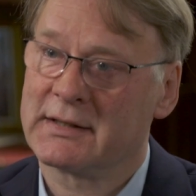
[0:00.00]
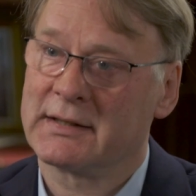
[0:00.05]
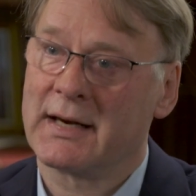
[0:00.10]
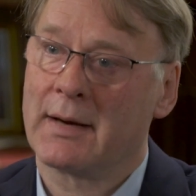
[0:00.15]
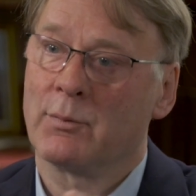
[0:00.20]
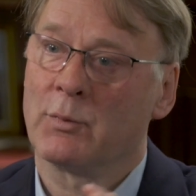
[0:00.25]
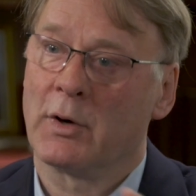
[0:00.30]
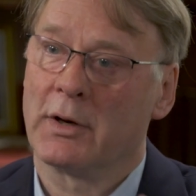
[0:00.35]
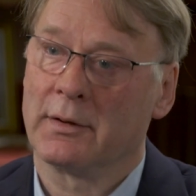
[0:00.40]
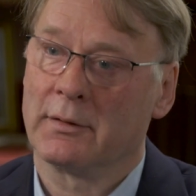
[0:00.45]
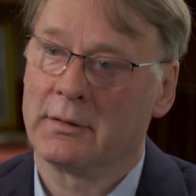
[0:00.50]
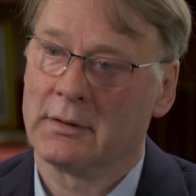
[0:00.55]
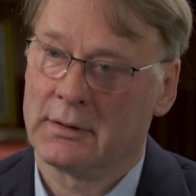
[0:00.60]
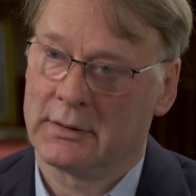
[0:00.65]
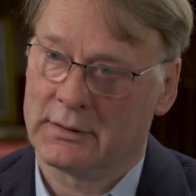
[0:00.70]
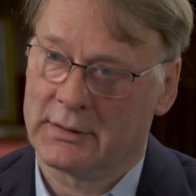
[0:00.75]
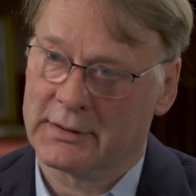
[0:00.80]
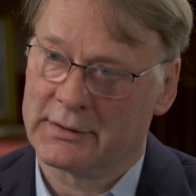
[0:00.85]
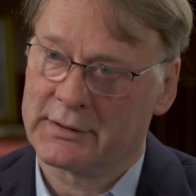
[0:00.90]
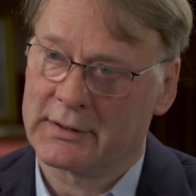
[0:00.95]
step one,
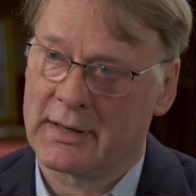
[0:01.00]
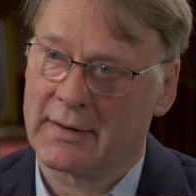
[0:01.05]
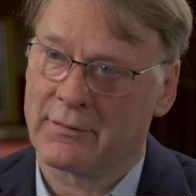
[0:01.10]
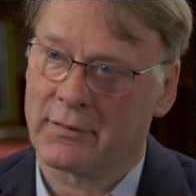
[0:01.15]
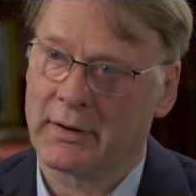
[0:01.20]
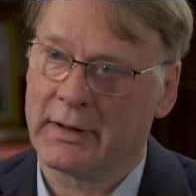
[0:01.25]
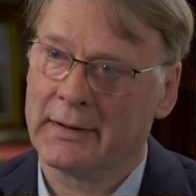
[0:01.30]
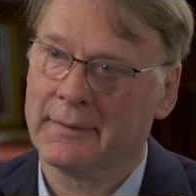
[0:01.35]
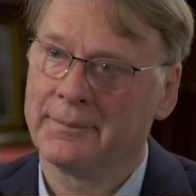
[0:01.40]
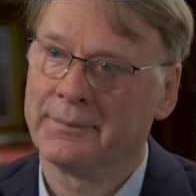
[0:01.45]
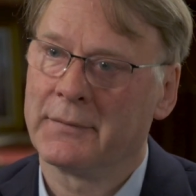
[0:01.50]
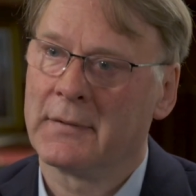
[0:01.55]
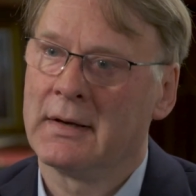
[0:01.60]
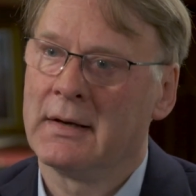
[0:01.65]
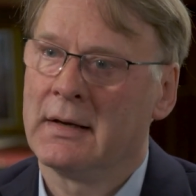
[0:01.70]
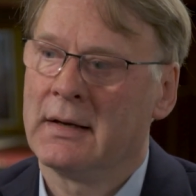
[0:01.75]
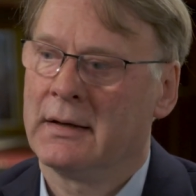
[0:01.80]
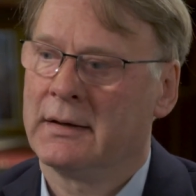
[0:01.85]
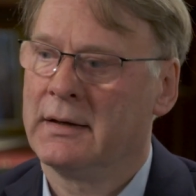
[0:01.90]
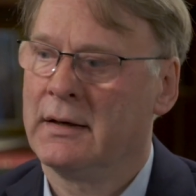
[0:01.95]
discovery.
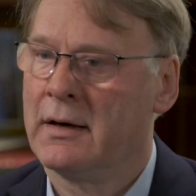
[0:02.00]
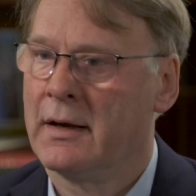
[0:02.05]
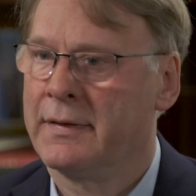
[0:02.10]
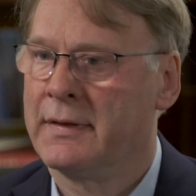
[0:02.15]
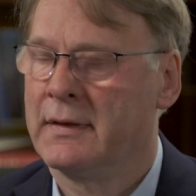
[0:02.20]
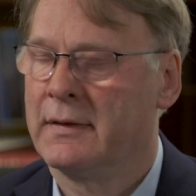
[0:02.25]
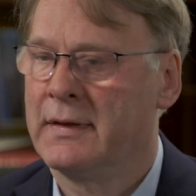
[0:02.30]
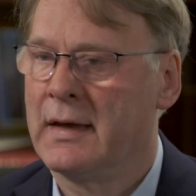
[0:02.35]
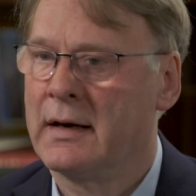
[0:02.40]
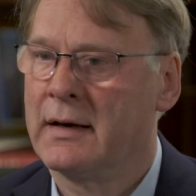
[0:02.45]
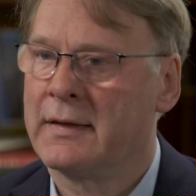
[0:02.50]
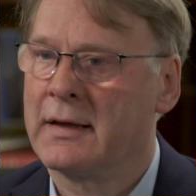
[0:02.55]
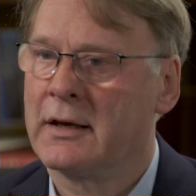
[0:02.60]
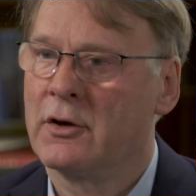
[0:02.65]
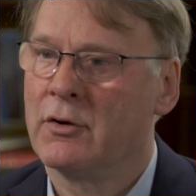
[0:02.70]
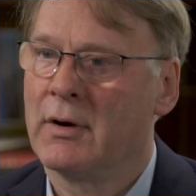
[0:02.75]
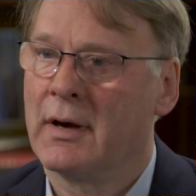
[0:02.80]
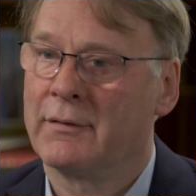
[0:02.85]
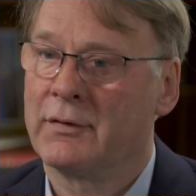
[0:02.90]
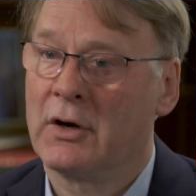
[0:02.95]
Then I
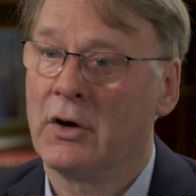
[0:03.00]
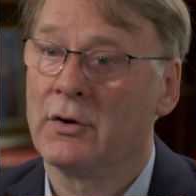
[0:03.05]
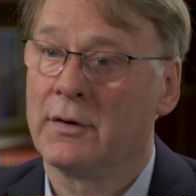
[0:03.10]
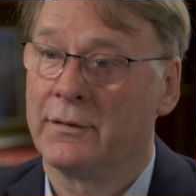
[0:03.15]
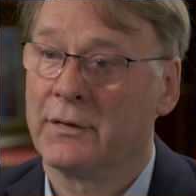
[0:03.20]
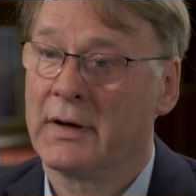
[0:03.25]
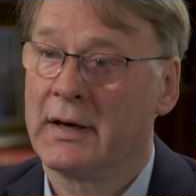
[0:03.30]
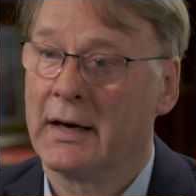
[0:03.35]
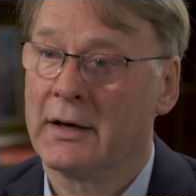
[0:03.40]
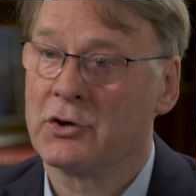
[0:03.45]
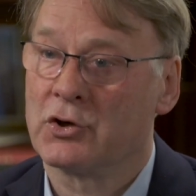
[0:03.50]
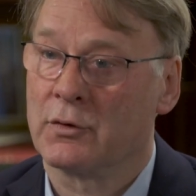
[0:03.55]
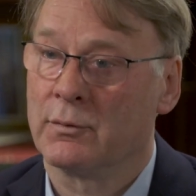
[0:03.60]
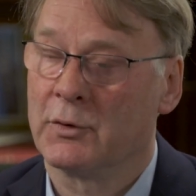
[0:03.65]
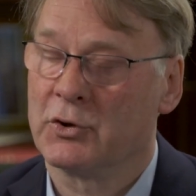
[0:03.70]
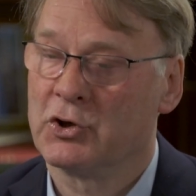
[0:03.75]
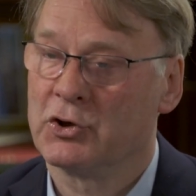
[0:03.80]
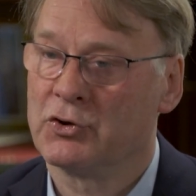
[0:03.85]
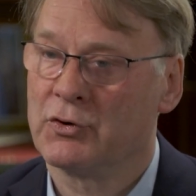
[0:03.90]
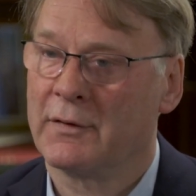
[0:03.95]
think you have codification,
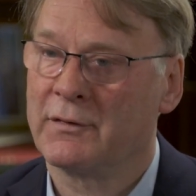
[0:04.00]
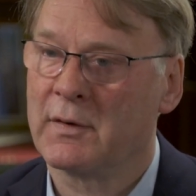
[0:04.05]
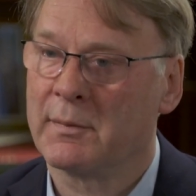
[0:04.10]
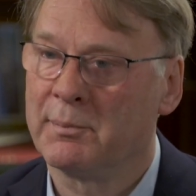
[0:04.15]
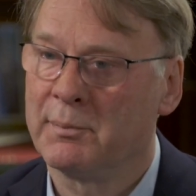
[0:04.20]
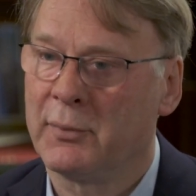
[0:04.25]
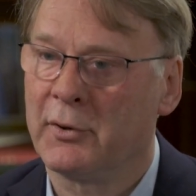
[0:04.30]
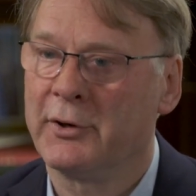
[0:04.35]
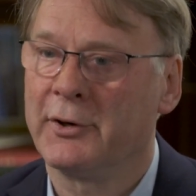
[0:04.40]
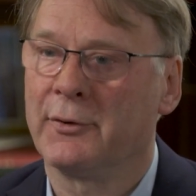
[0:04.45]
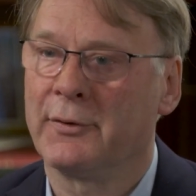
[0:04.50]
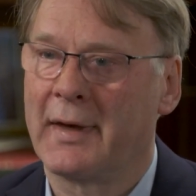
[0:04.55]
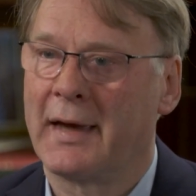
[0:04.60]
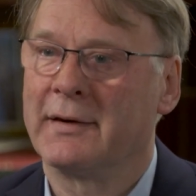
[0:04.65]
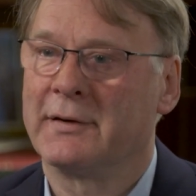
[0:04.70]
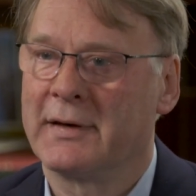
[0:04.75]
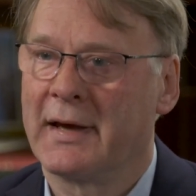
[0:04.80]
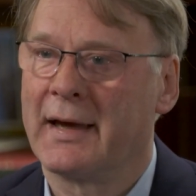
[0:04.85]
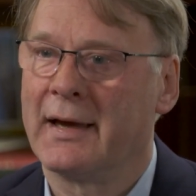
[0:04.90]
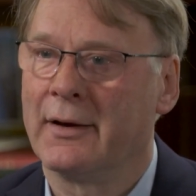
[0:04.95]
which is you have to boil
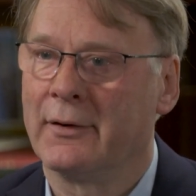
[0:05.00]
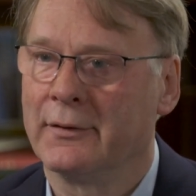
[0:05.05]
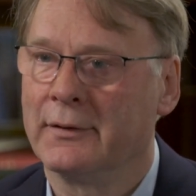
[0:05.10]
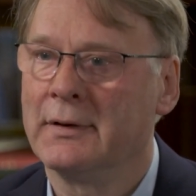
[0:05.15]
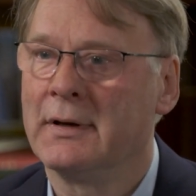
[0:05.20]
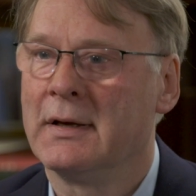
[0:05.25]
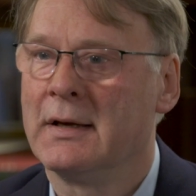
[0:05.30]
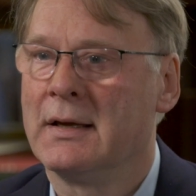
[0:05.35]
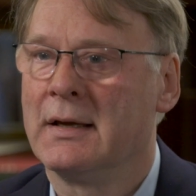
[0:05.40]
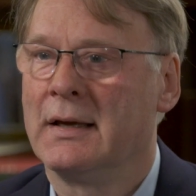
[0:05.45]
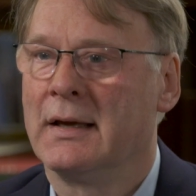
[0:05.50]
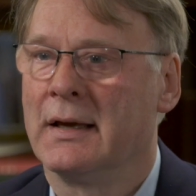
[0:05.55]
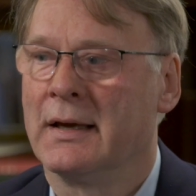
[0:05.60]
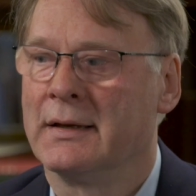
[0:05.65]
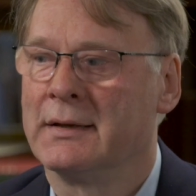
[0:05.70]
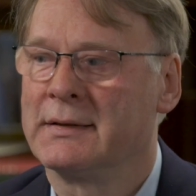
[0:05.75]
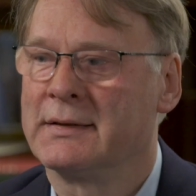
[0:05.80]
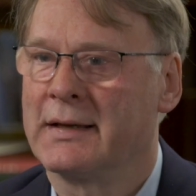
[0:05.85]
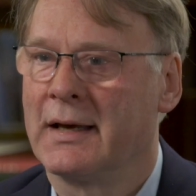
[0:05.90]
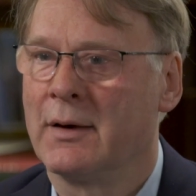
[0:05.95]
that down
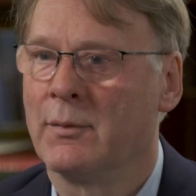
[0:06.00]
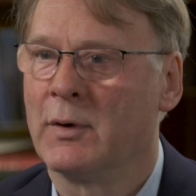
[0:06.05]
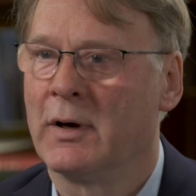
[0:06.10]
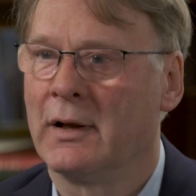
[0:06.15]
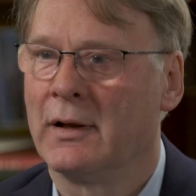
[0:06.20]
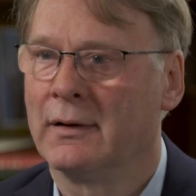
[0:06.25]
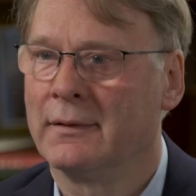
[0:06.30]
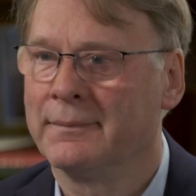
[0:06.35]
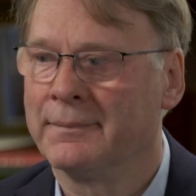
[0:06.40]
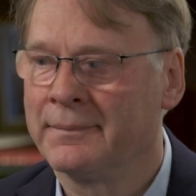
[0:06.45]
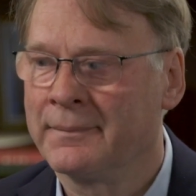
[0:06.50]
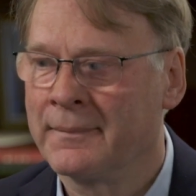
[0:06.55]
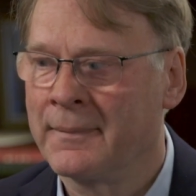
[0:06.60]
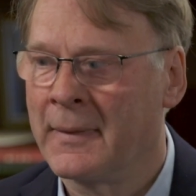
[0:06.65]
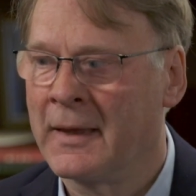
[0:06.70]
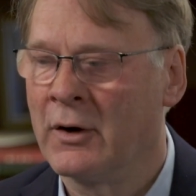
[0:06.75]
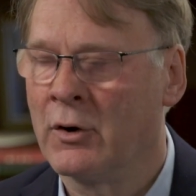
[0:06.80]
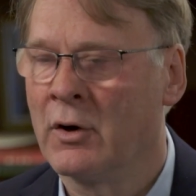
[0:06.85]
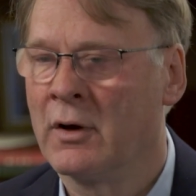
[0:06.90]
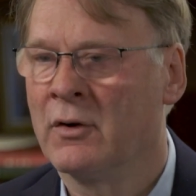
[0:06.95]
and say, well,
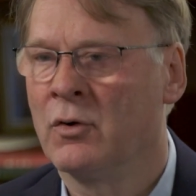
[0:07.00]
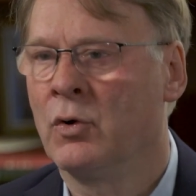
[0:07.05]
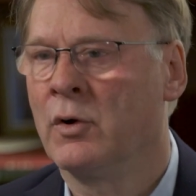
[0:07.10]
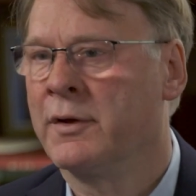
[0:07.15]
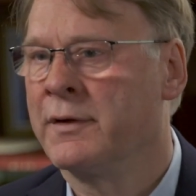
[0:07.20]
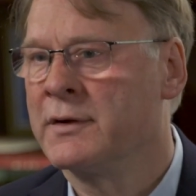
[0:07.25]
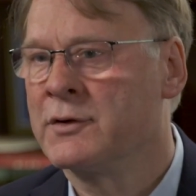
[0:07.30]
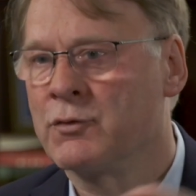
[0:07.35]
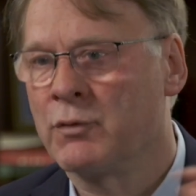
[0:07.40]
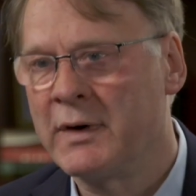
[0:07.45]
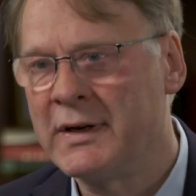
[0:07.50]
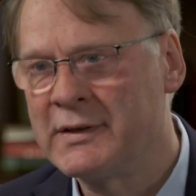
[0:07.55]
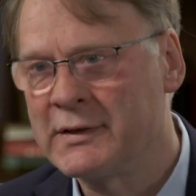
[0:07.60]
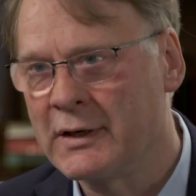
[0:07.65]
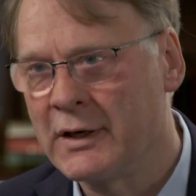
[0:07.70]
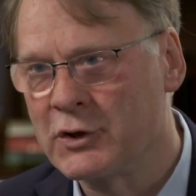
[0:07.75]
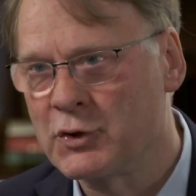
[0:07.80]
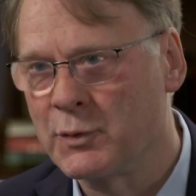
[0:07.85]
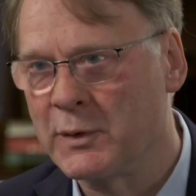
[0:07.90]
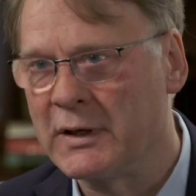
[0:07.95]
all of this
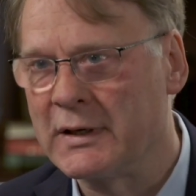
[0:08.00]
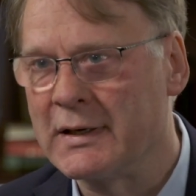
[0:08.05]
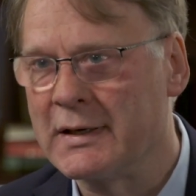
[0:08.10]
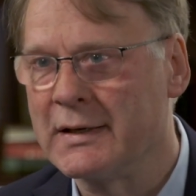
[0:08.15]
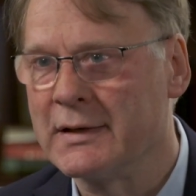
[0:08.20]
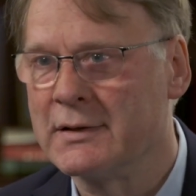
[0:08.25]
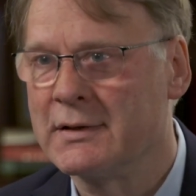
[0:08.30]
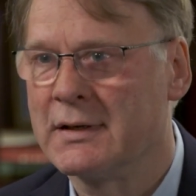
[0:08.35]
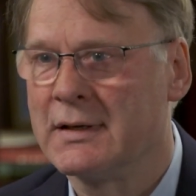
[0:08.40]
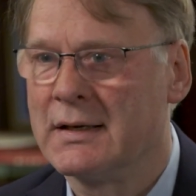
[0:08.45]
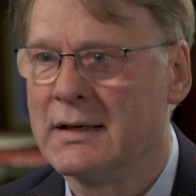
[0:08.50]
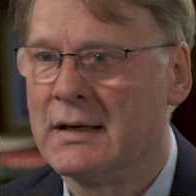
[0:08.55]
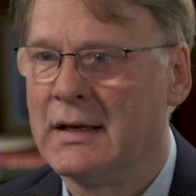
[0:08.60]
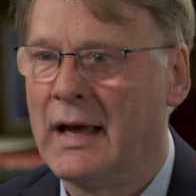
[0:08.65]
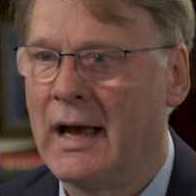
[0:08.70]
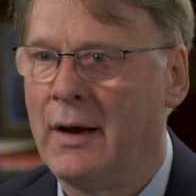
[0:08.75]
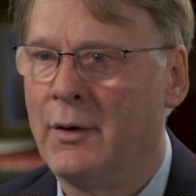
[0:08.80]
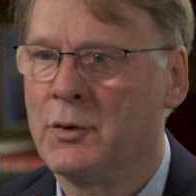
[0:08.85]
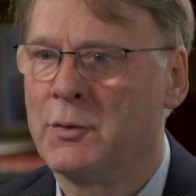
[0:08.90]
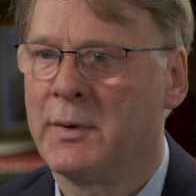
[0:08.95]
research we did,
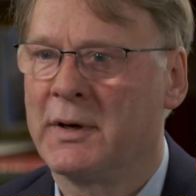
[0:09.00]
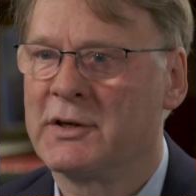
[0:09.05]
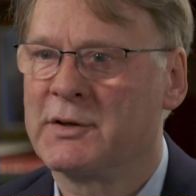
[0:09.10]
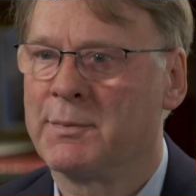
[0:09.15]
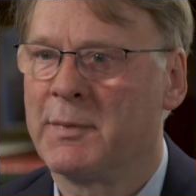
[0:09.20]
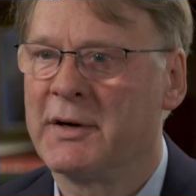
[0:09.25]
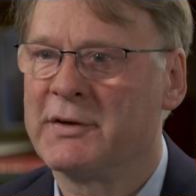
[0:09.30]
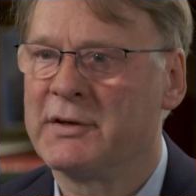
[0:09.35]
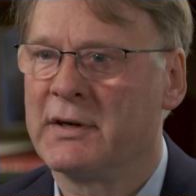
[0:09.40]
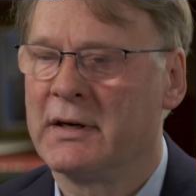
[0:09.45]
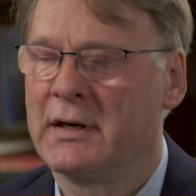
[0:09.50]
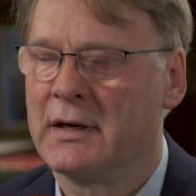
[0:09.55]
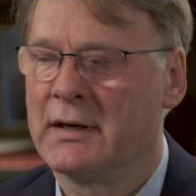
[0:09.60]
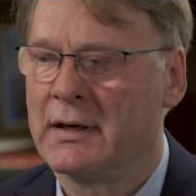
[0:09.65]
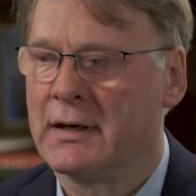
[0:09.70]
how would we express it in